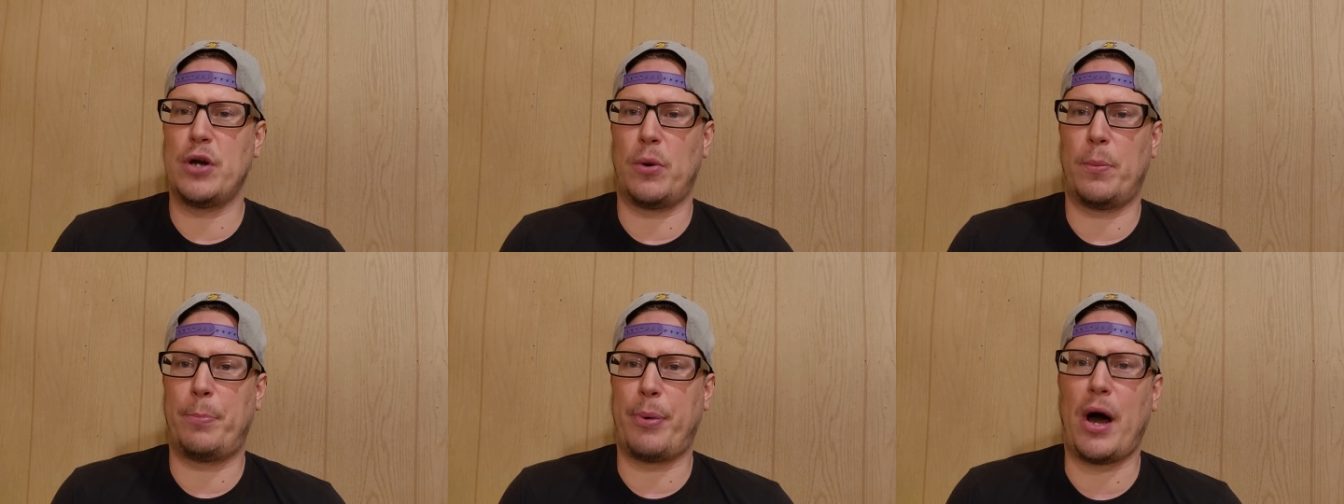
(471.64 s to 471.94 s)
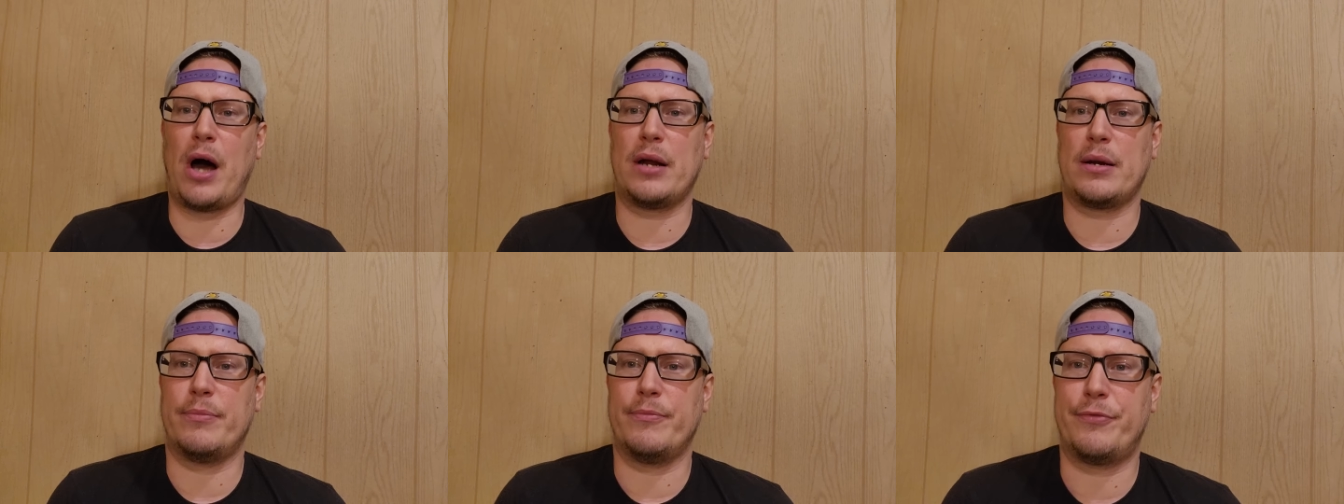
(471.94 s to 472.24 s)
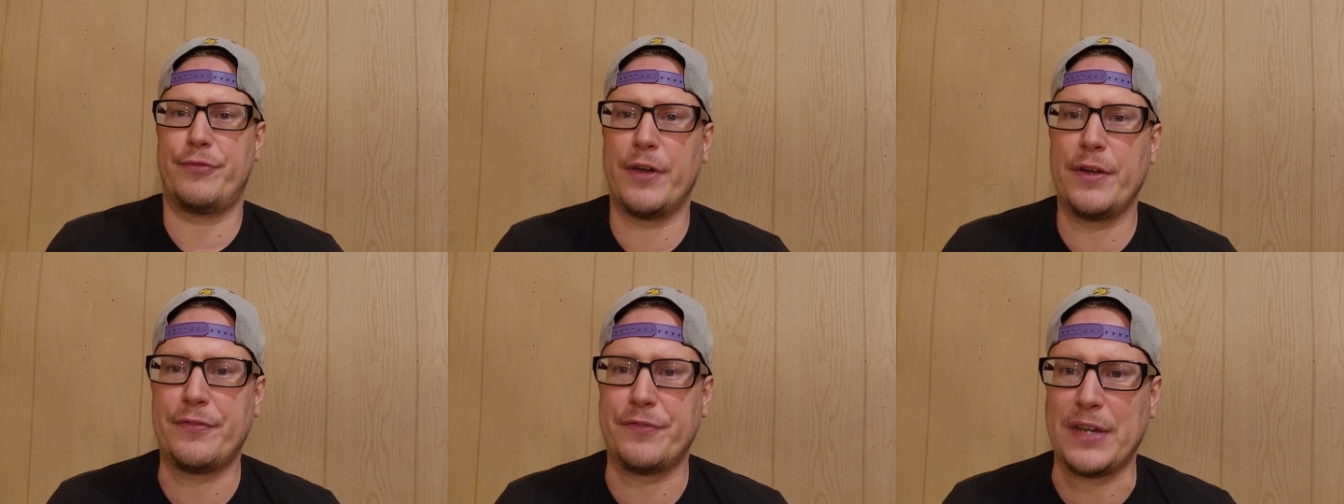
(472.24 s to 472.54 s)
bottom
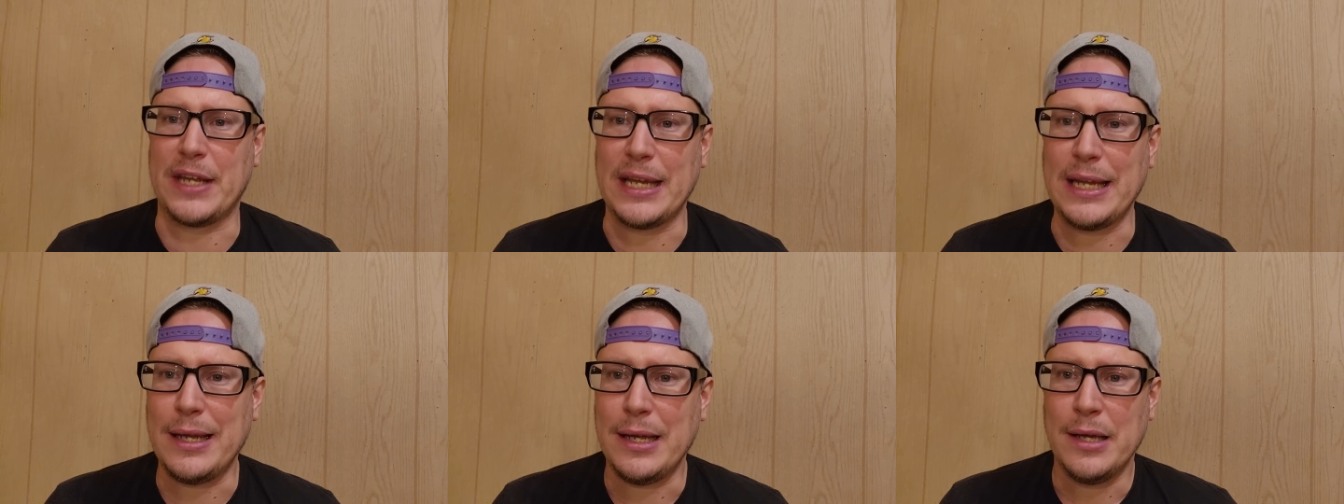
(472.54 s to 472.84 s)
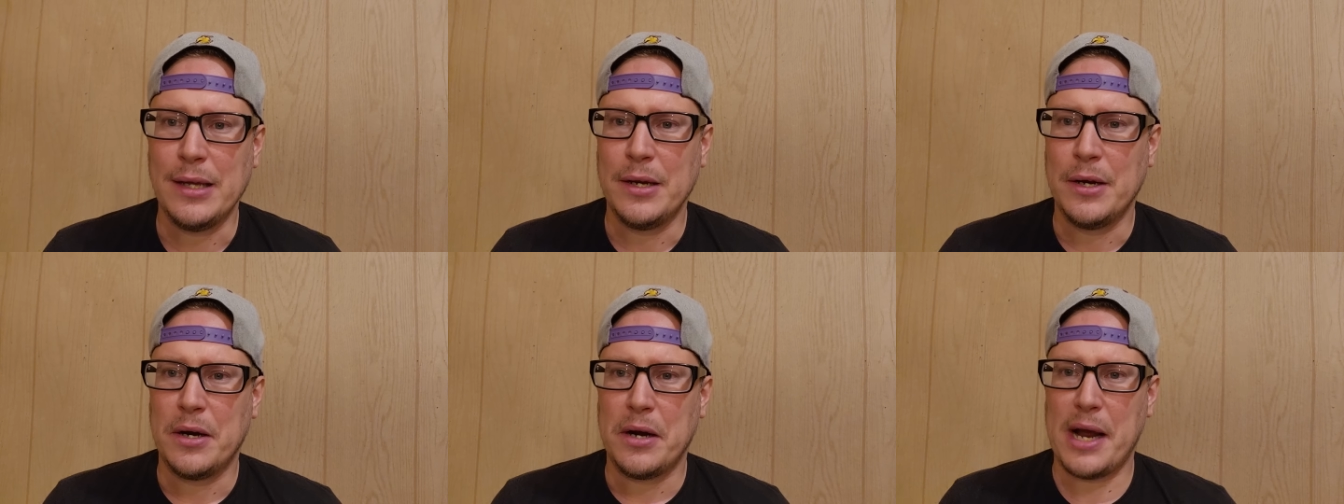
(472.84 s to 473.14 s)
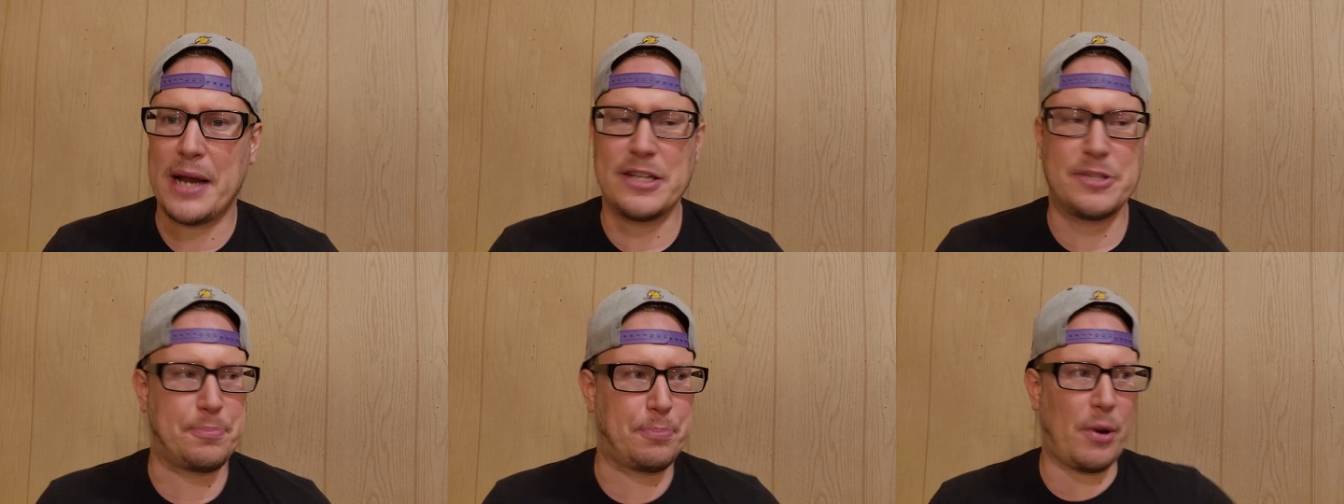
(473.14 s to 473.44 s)
50.
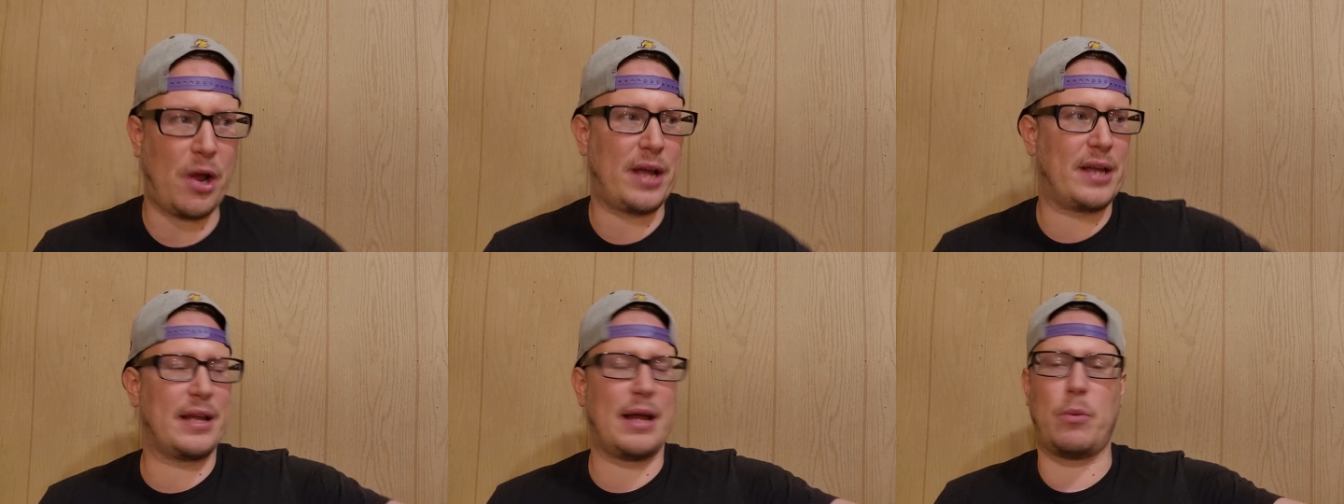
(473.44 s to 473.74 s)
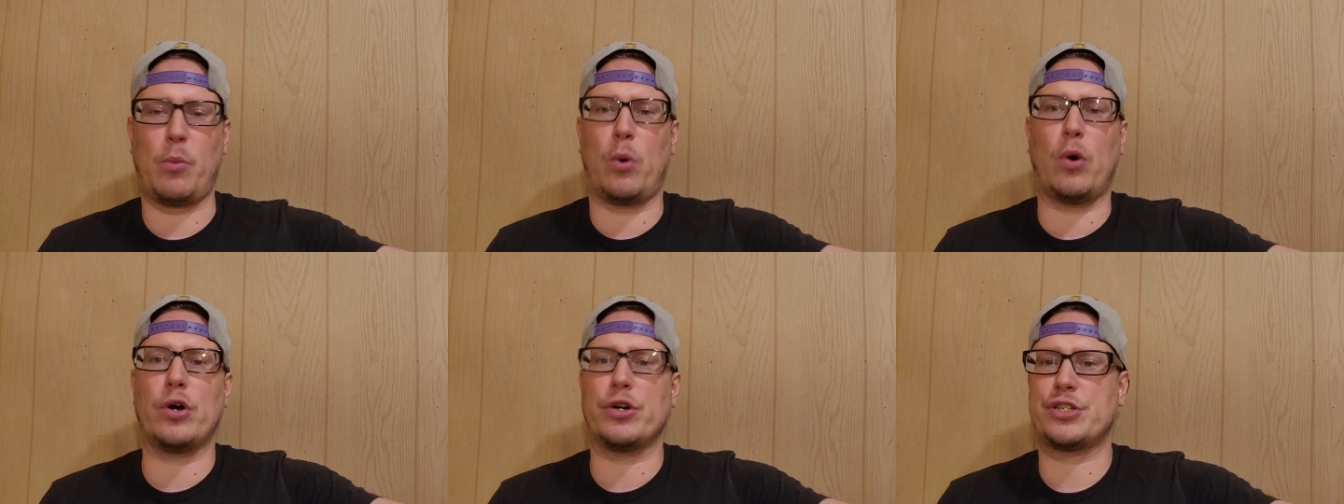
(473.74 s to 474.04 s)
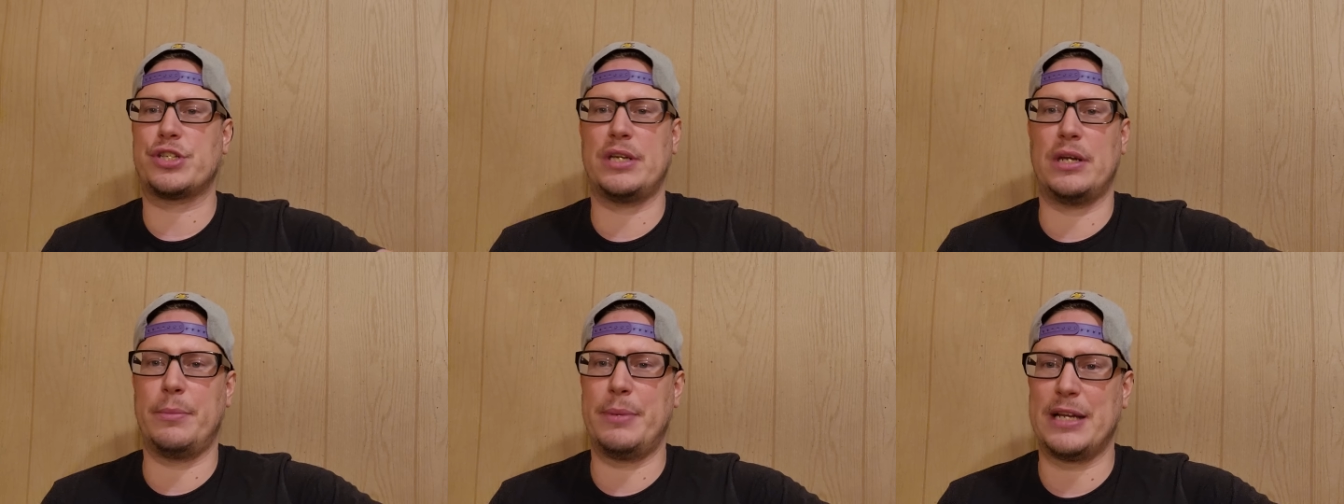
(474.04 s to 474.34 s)
He's probably at
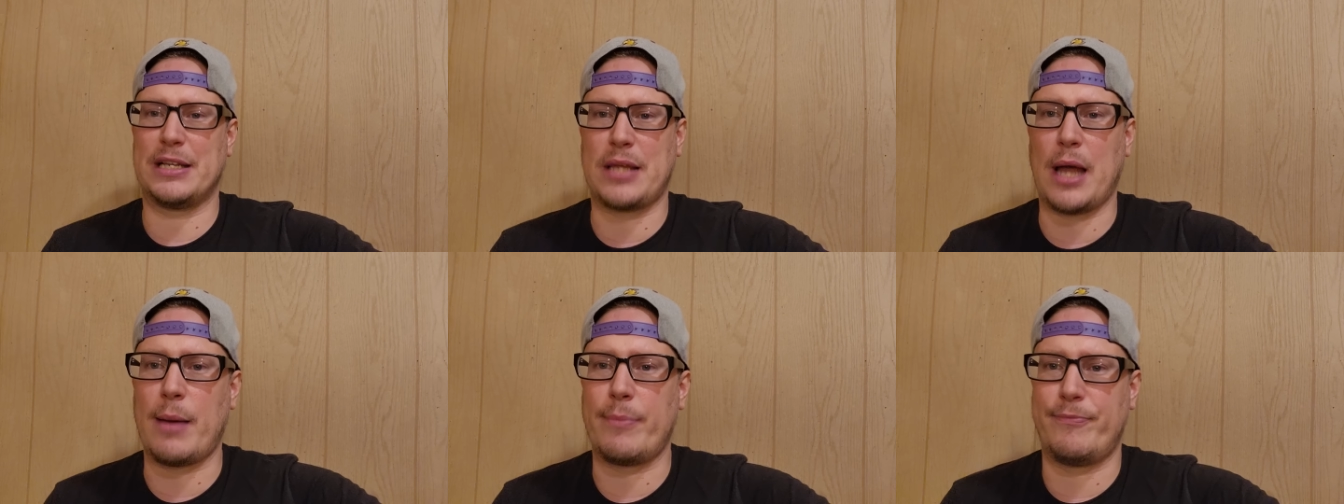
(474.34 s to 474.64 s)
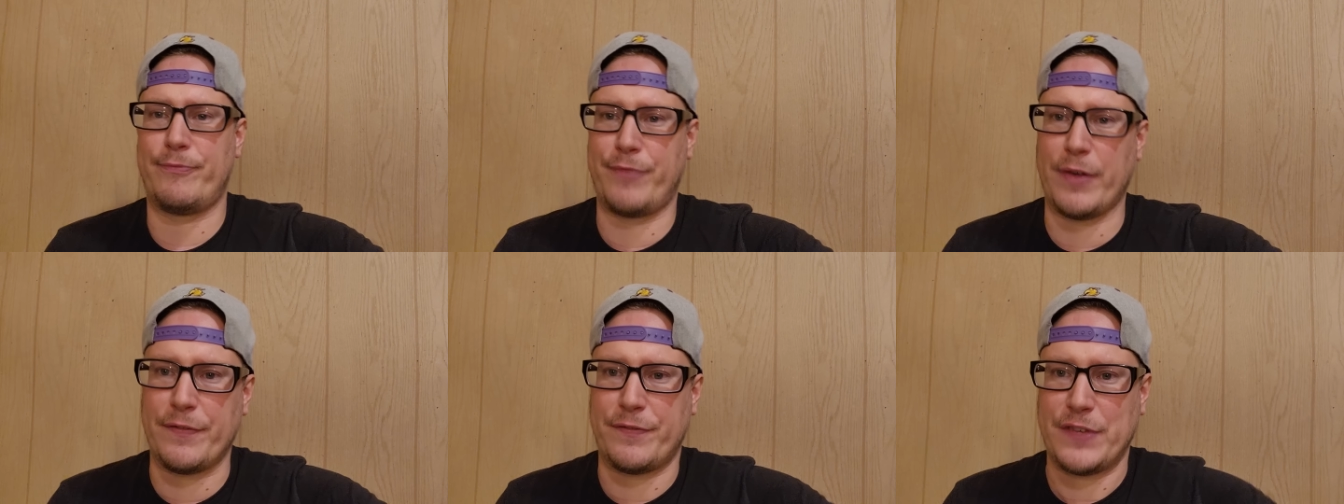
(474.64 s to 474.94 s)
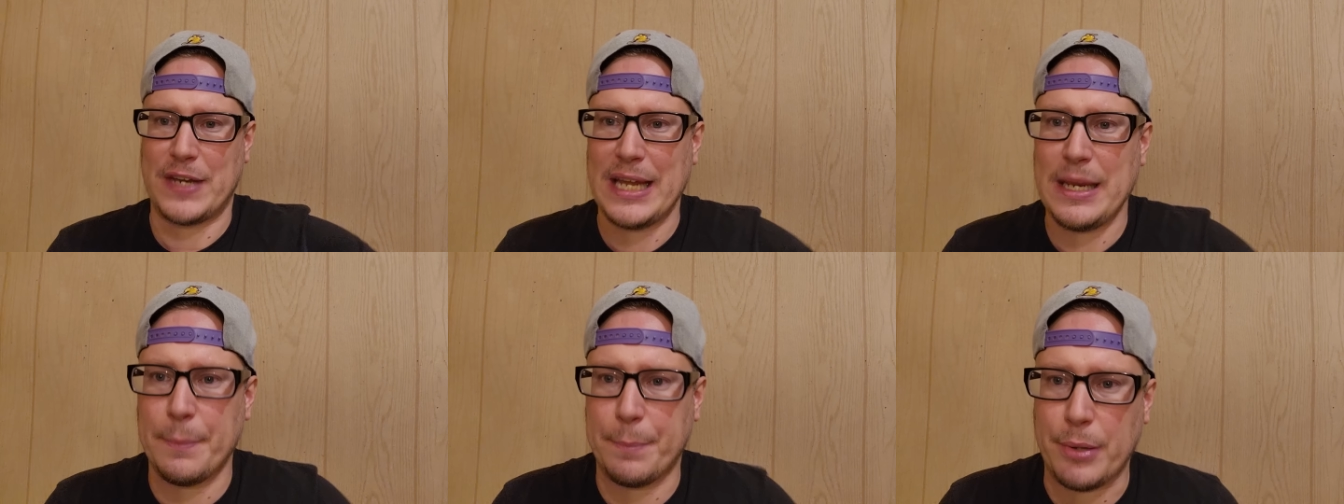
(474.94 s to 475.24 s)
worst going to be a top
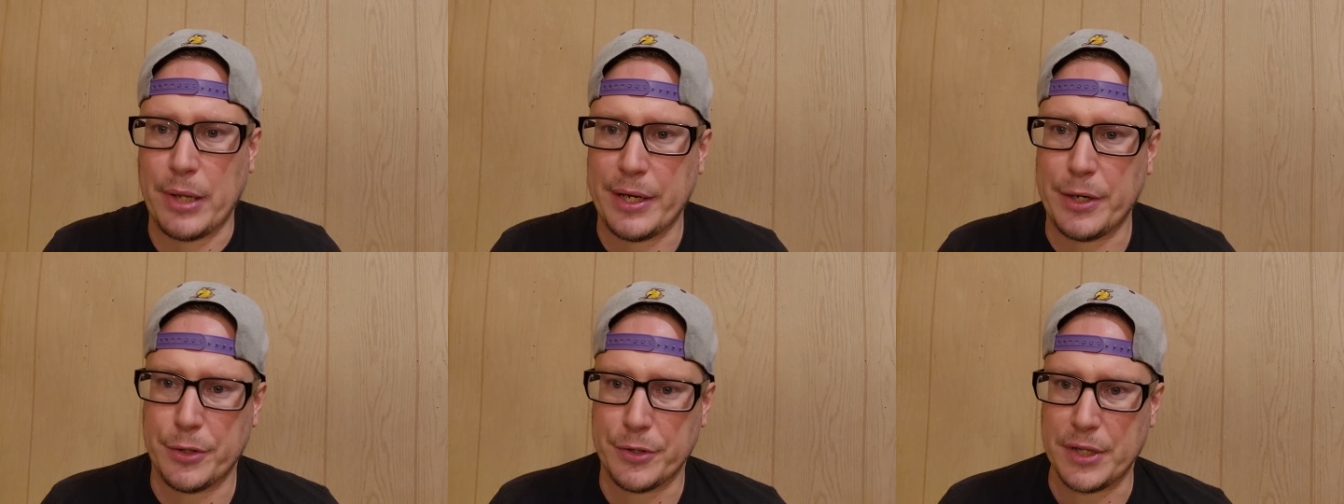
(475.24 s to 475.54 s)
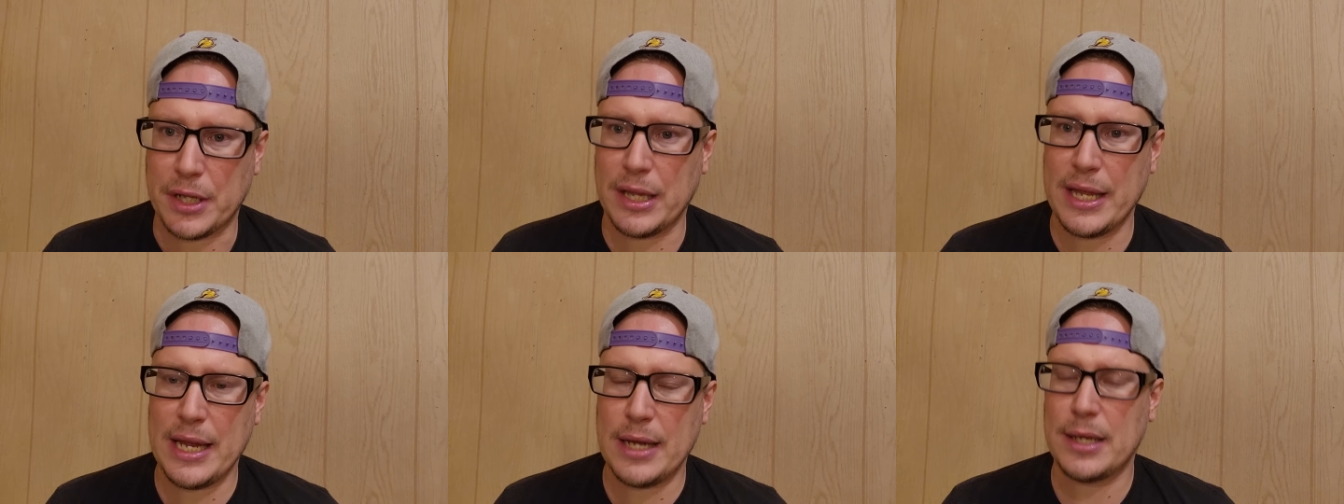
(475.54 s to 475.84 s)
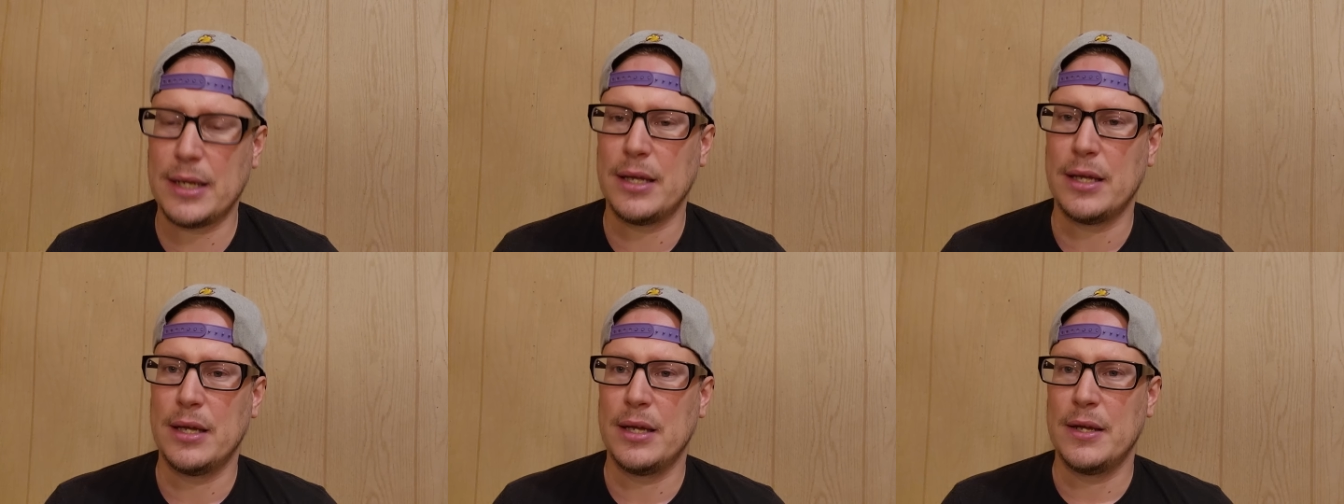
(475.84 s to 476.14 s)
15 player in the
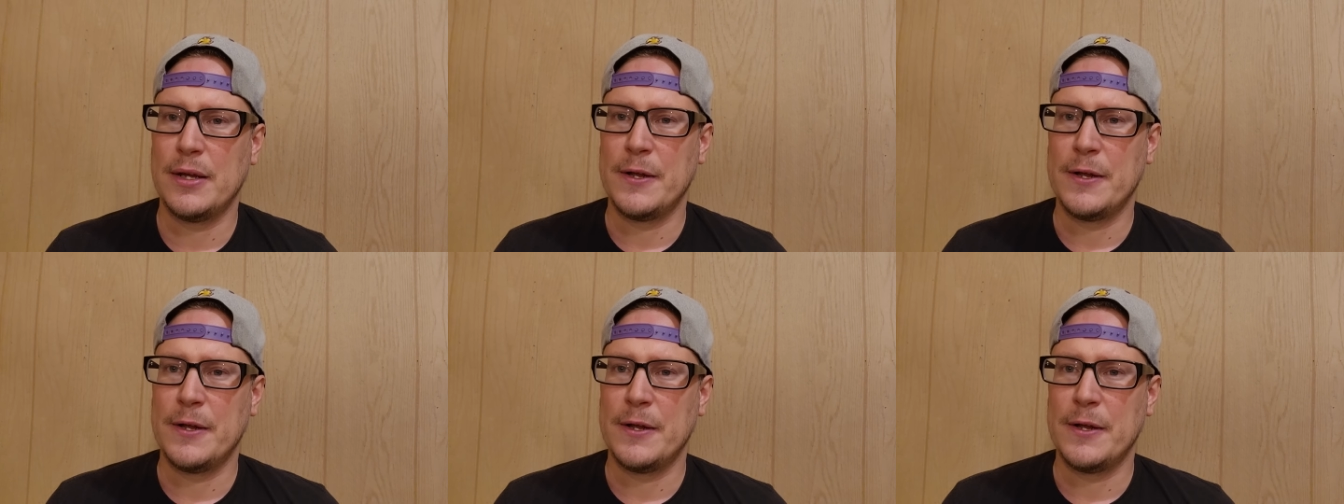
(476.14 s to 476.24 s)
league.